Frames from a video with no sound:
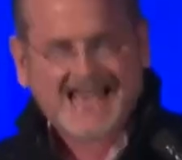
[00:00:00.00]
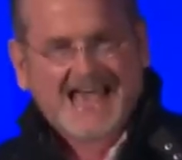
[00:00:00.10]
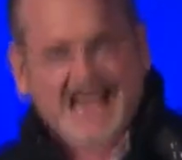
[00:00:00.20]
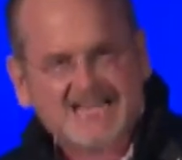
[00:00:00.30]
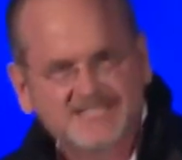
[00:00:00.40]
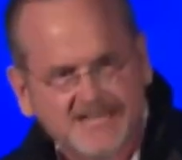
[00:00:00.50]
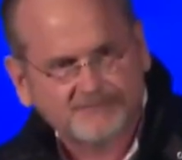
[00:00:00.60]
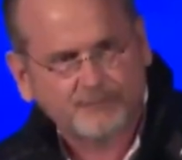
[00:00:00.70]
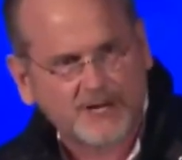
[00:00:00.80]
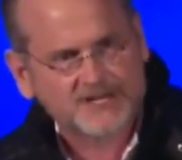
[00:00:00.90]
As
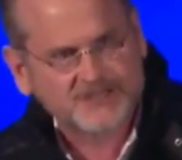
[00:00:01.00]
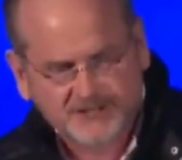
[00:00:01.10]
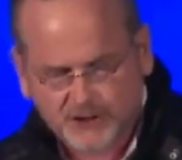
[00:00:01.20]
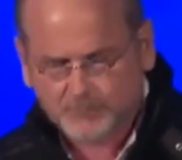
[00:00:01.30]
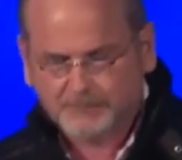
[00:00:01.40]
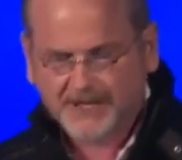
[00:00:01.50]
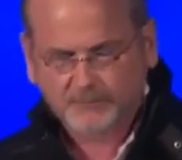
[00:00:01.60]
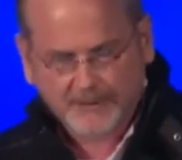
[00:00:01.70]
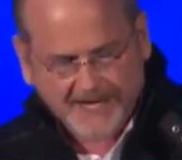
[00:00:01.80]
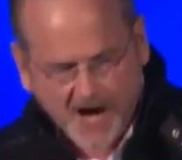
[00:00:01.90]
if we're stupid,
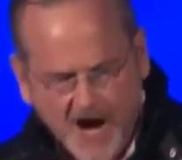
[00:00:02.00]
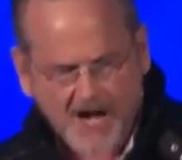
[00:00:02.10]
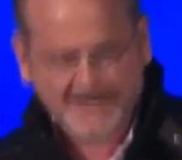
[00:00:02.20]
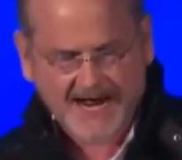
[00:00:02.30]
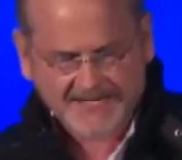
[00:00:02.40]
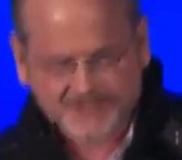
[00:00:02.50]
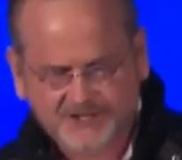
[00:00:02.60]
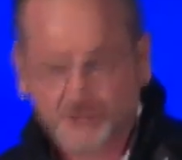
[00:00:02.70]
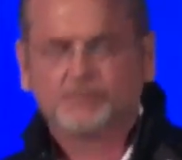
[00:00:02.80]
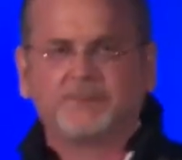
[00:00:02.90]
we are not
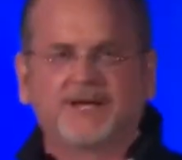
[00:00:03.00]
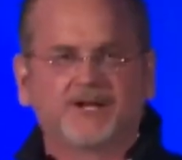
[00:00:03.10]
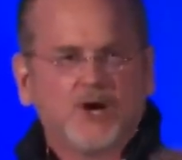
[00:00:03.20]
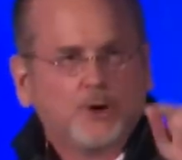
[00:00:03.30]
stupid.